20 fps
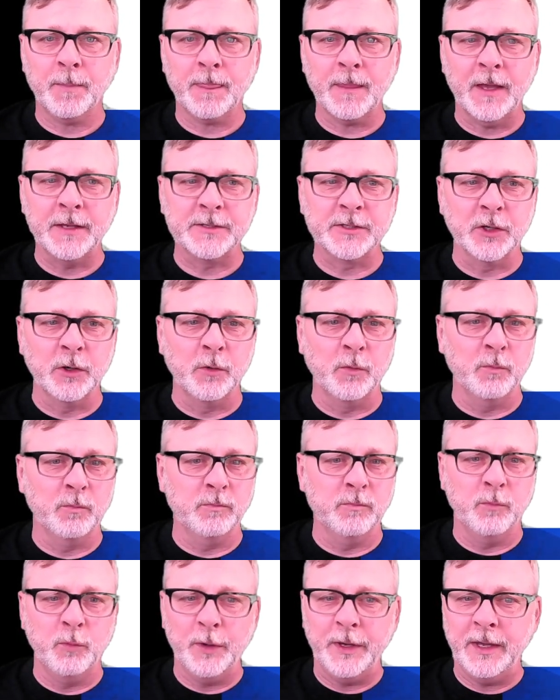So
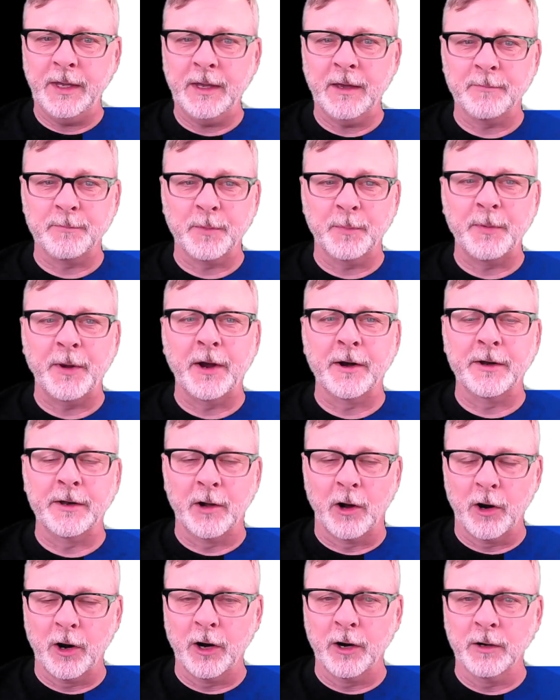we have prepared an
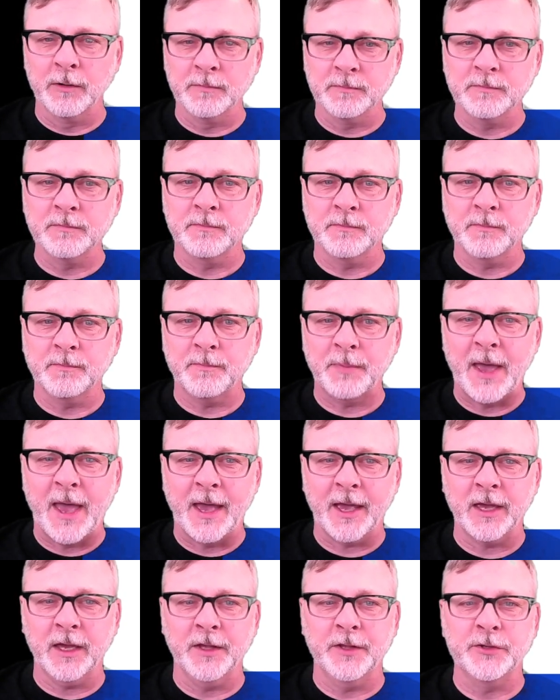R
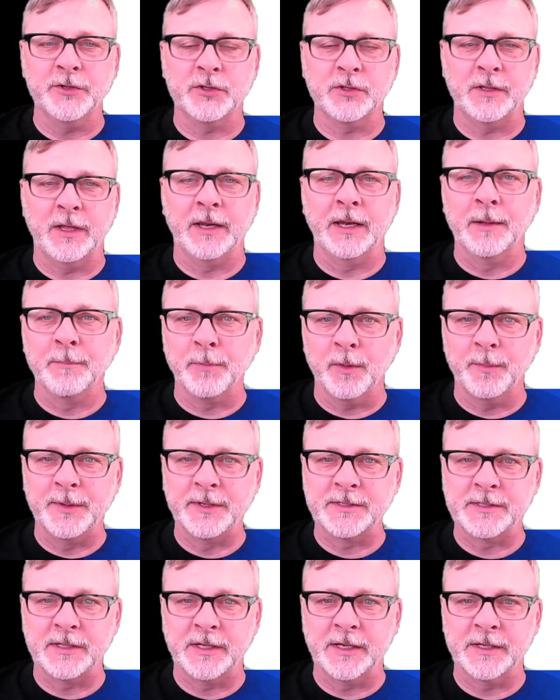package that
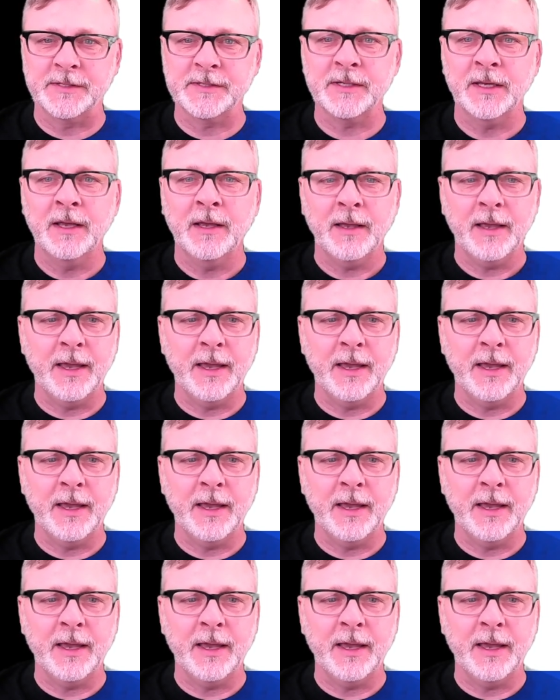implements this,